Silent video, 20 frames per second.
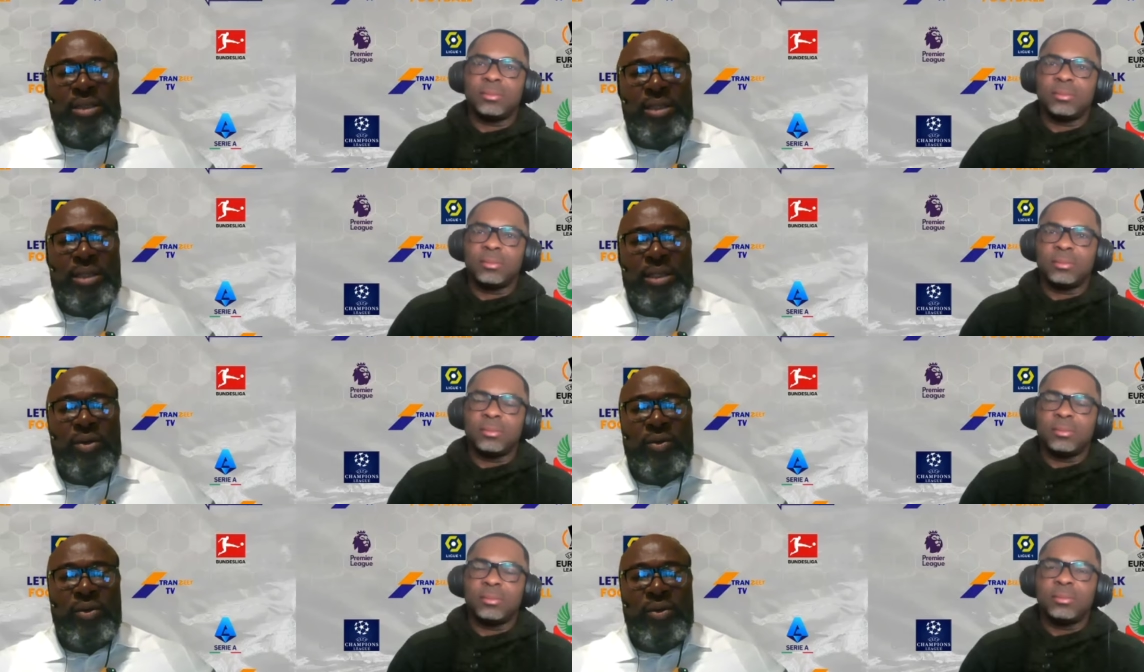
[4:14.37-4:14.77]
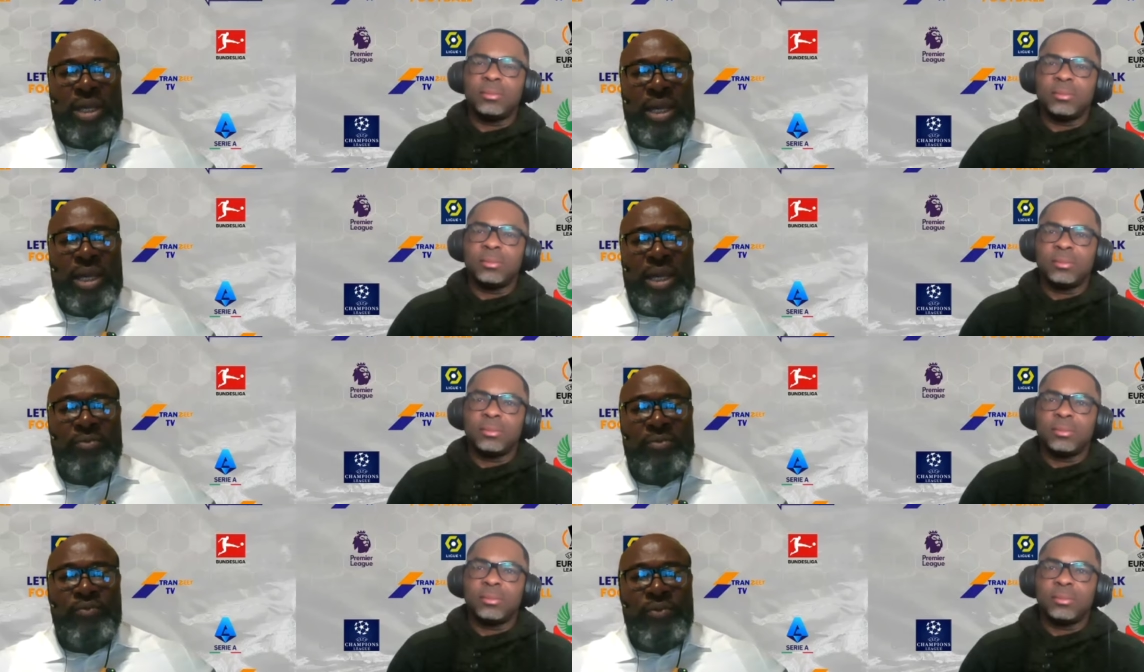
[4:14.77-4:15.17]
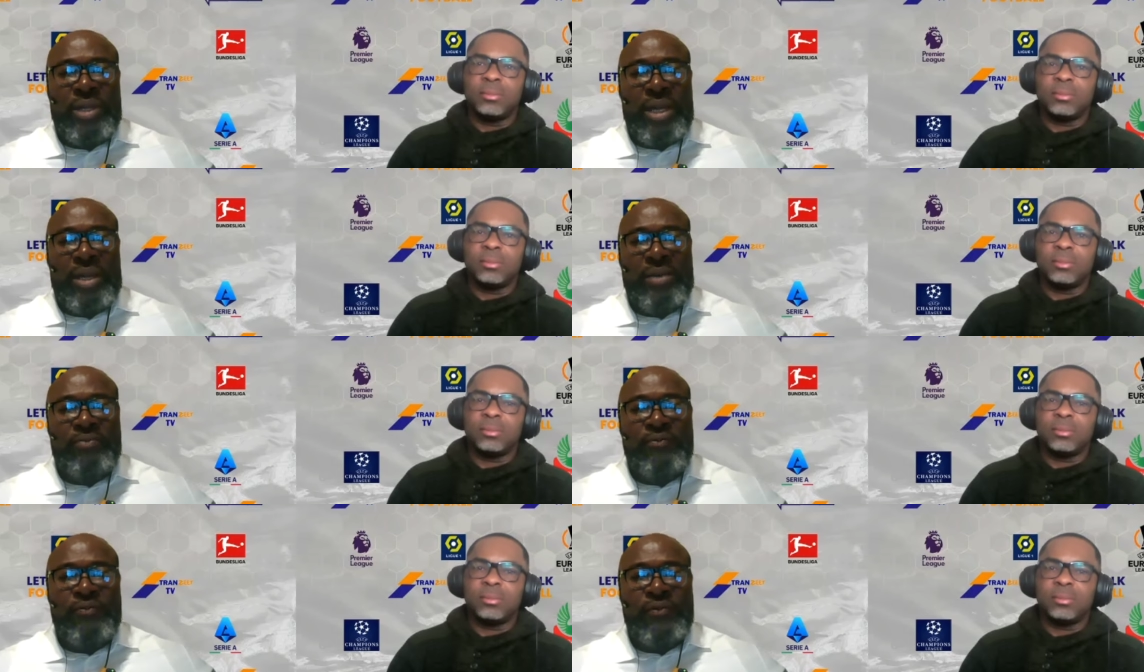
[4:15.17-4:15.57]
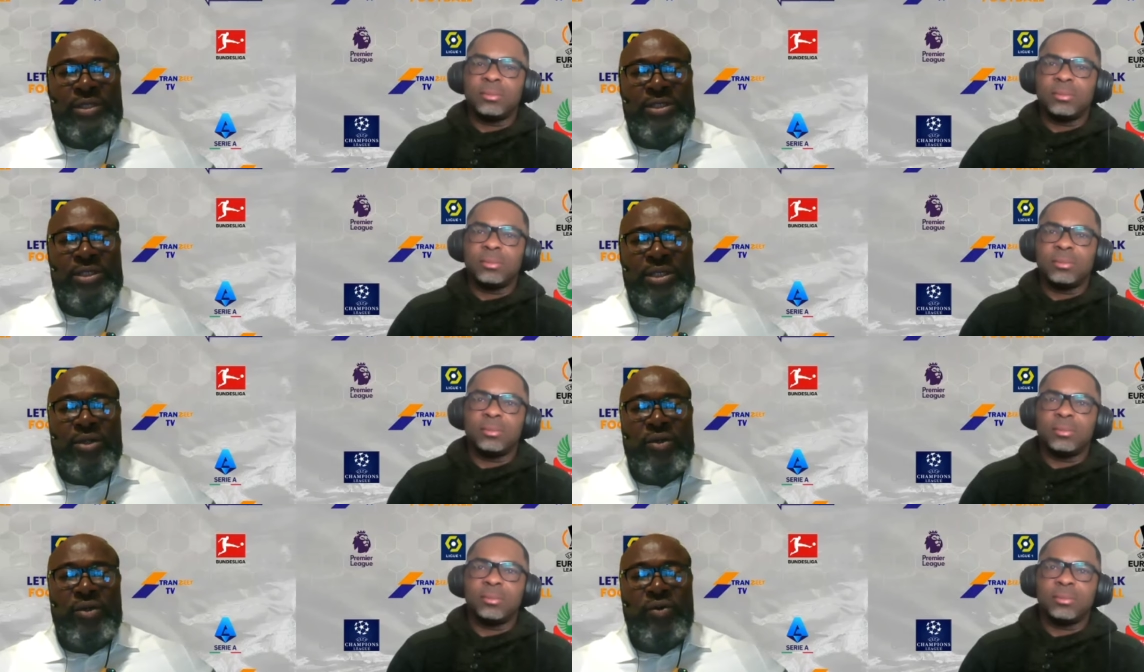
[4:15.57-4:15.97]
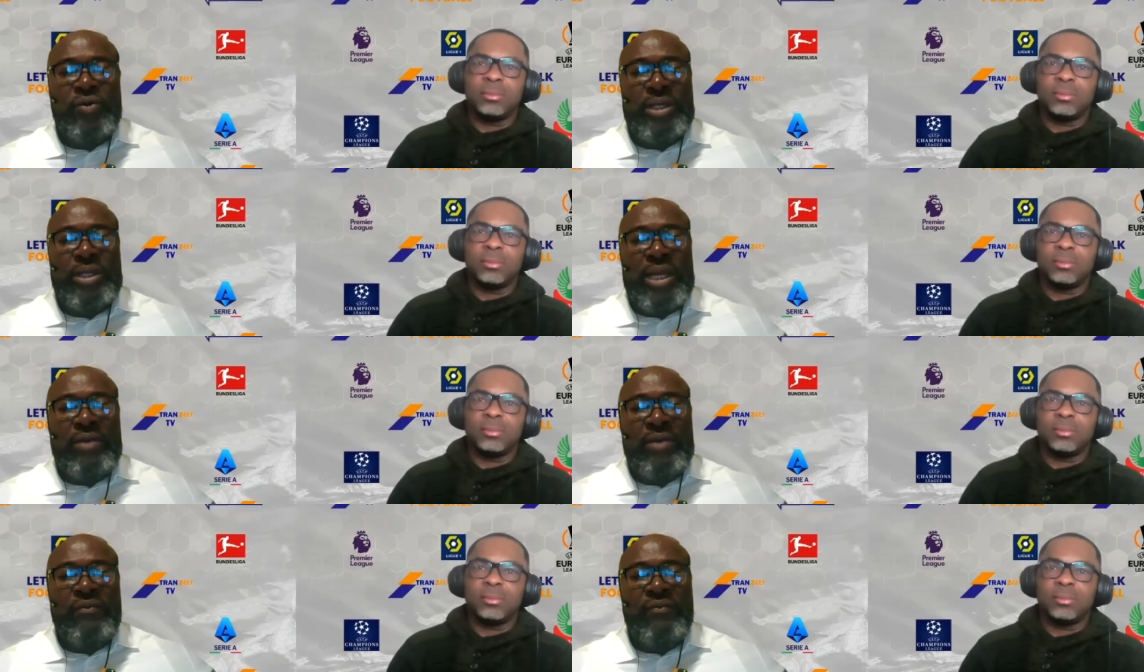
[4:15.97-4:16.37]
Speaker 1: You know, they are they are physical,
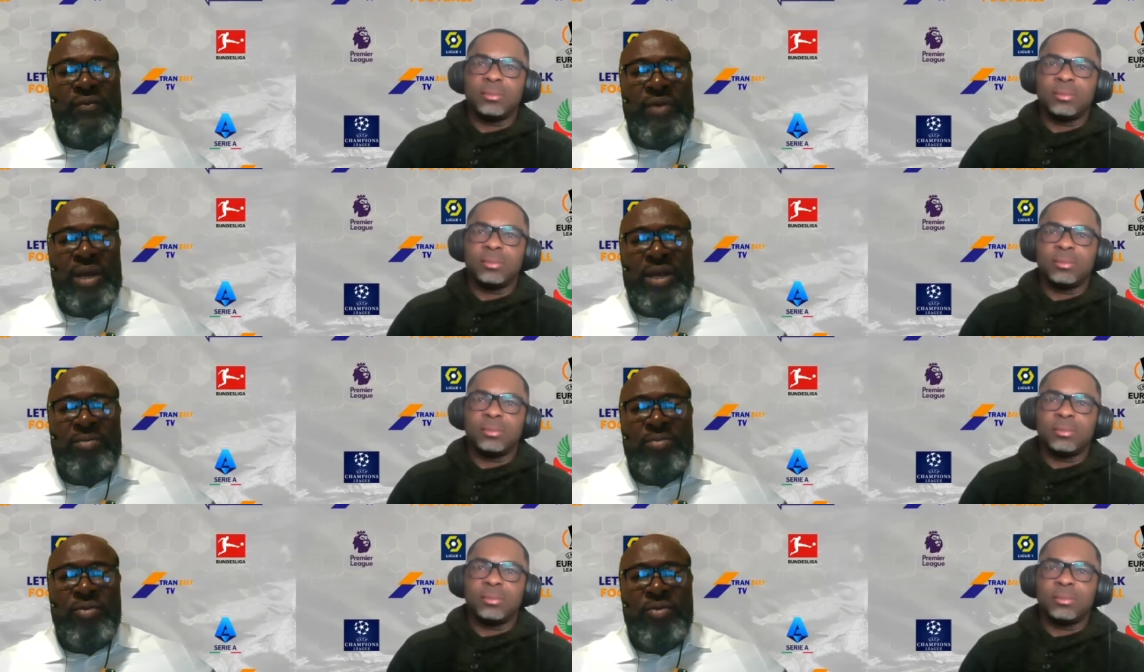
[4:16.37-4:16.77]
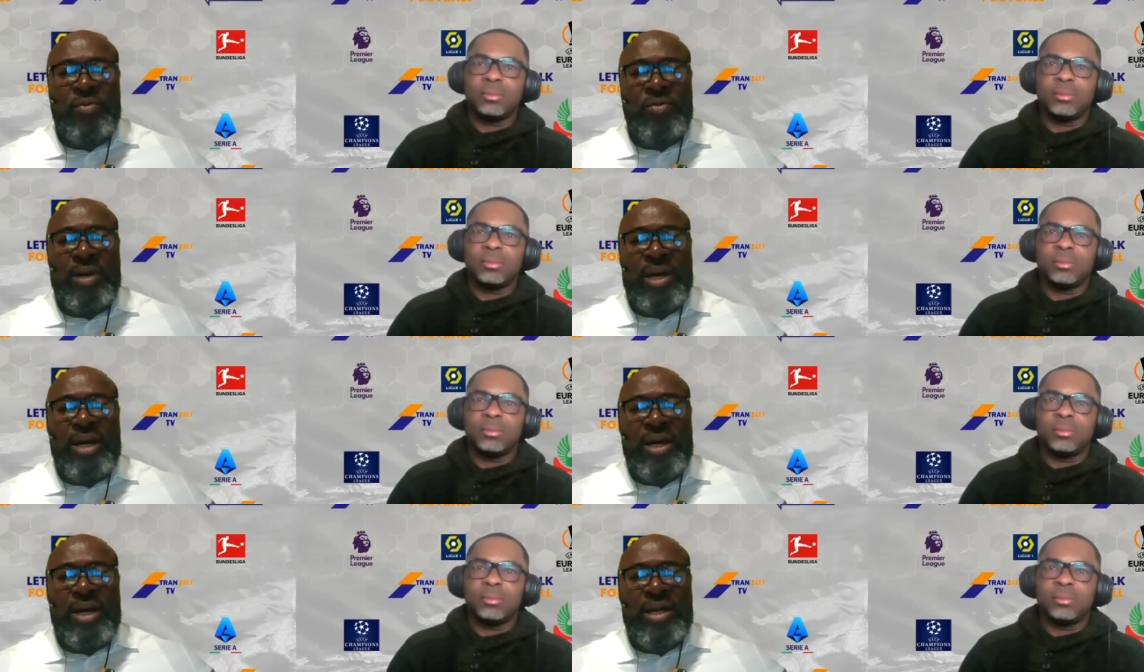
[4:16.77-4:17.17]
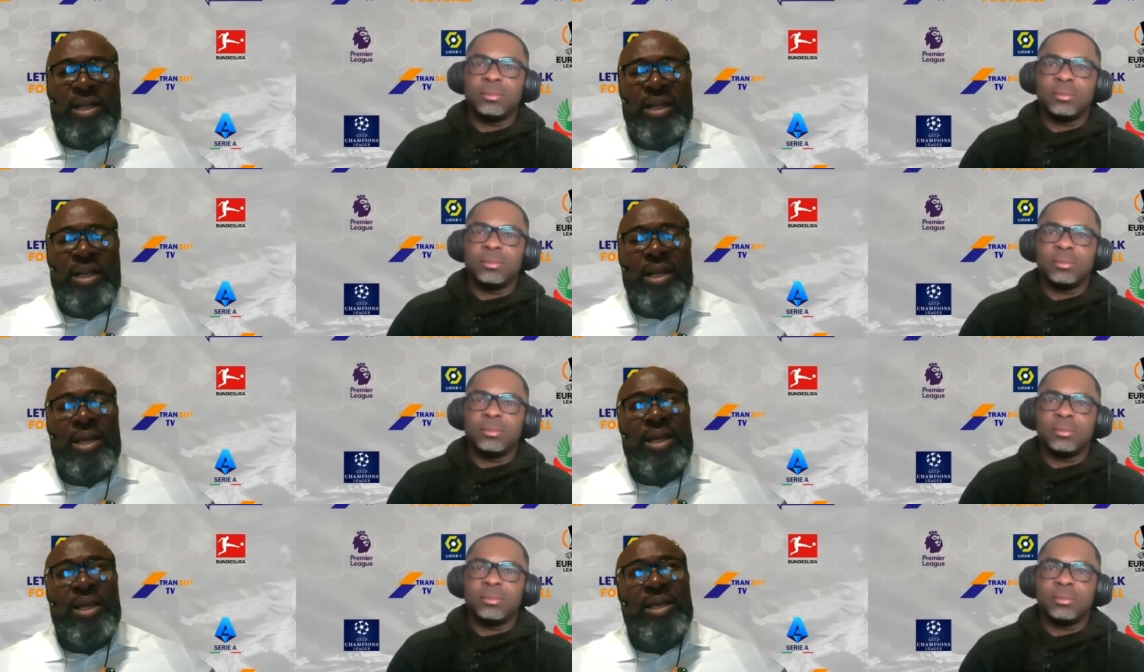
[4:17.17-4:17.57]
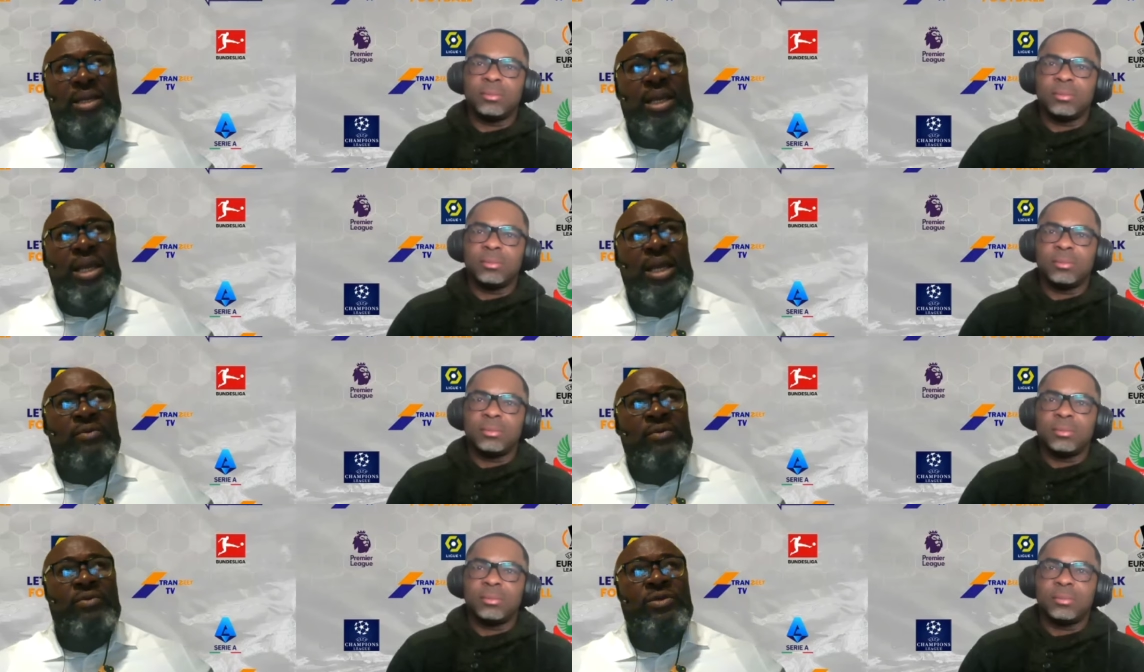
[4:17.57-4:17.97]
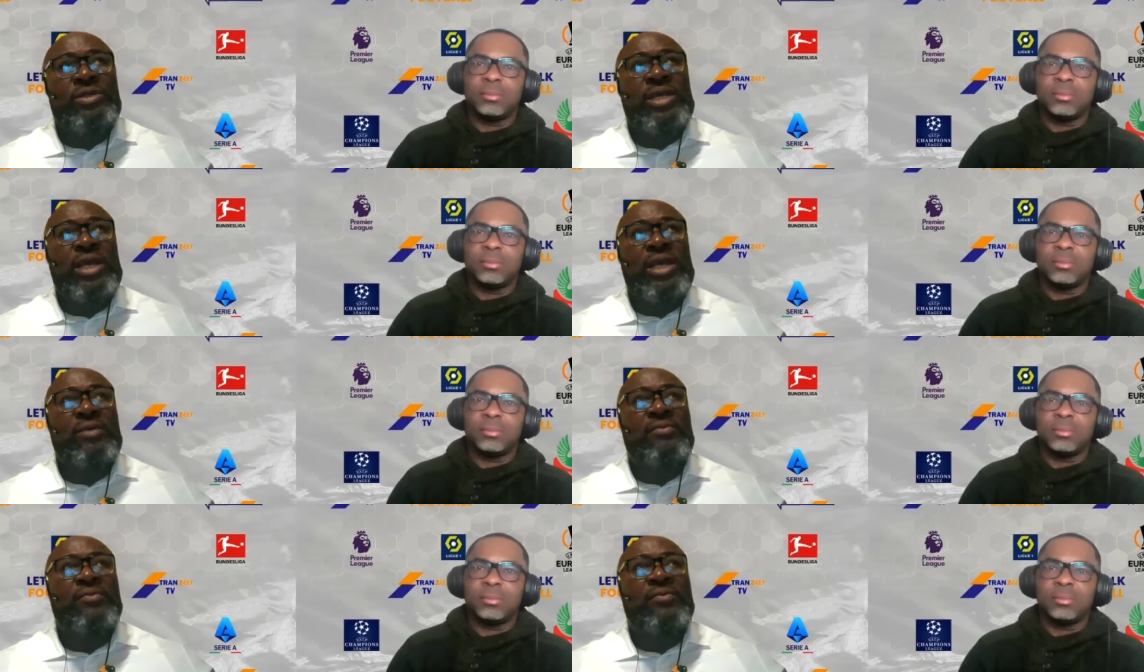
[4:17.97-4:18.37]
they are very mobile, they are
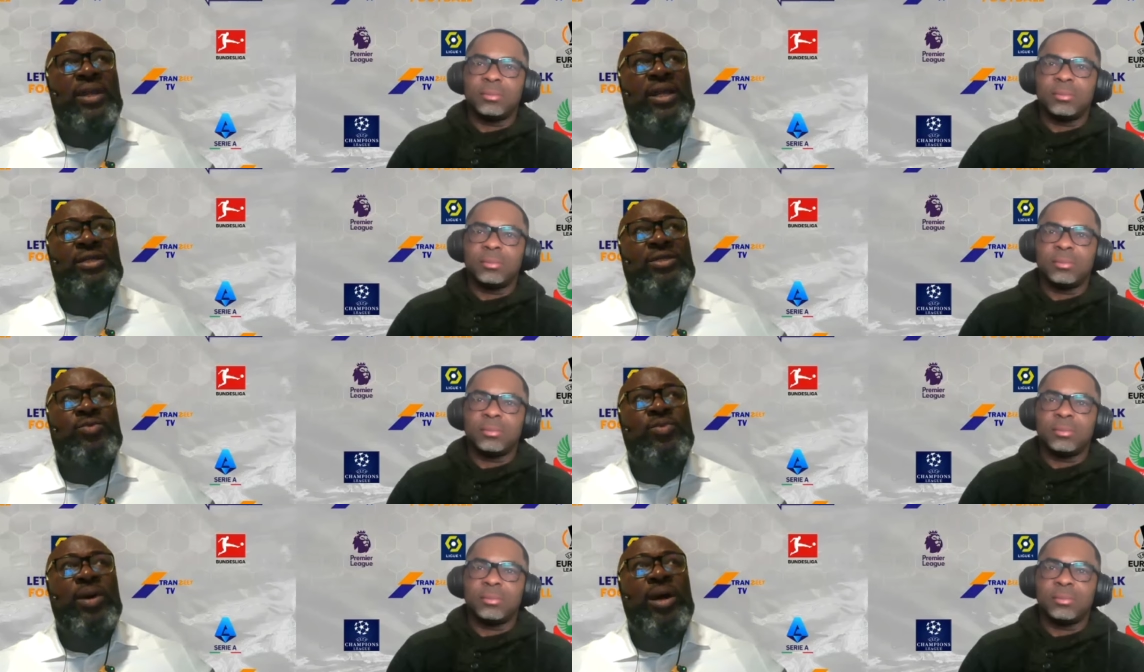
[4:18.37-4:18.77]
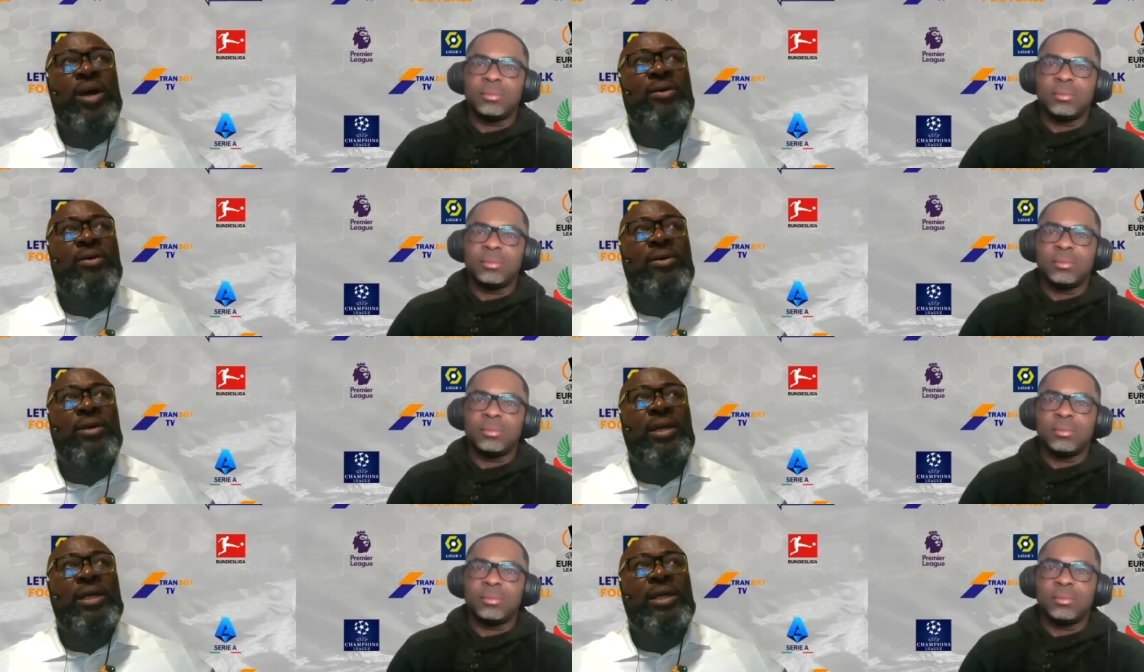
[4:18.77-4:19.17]
skillful as well.